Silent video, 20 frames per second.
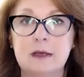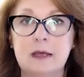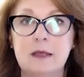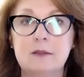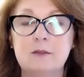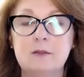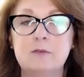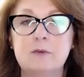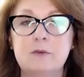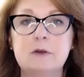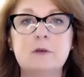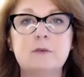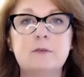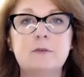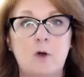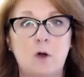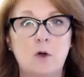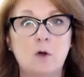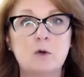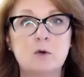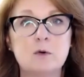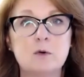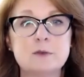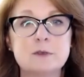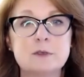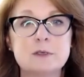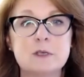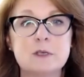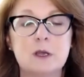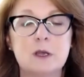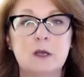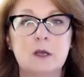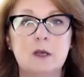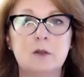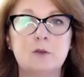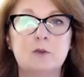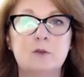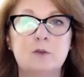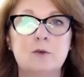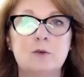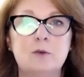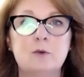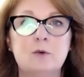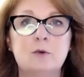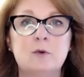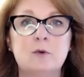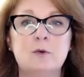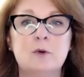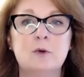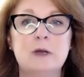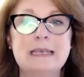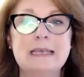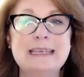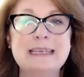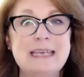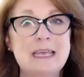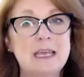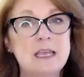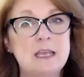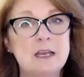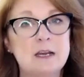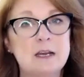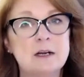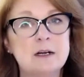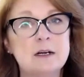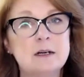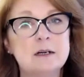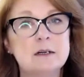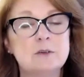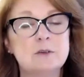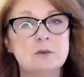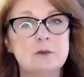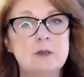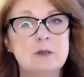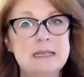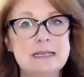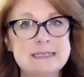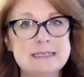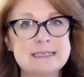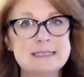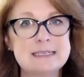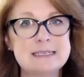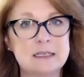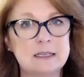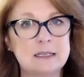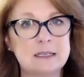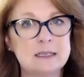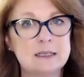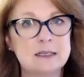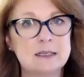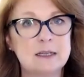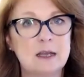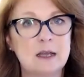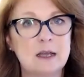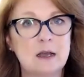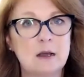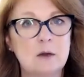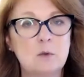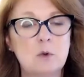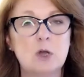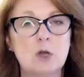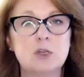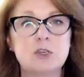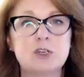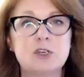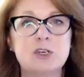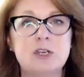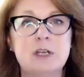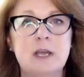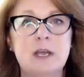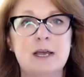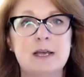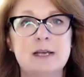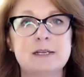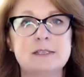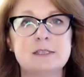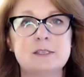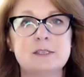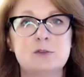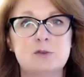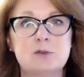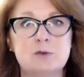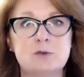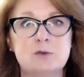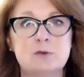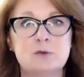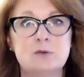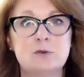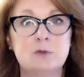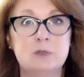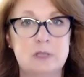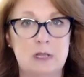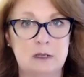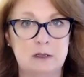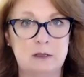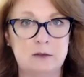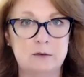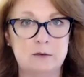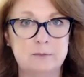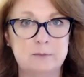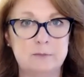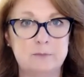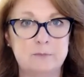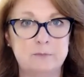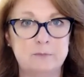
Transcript: and very focused to hear, to listen what she has to tell you.